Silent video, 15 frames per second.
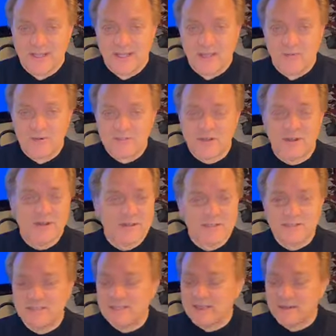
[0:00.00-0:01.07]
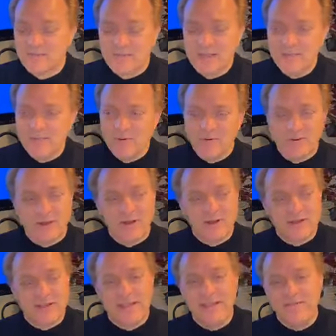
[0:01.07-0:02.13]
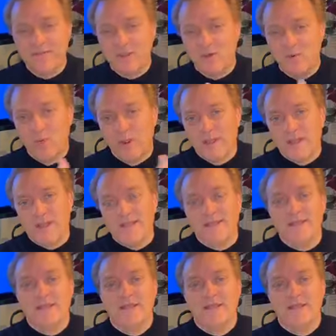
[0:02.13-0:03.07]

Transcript: And we're starting to see that people are giving away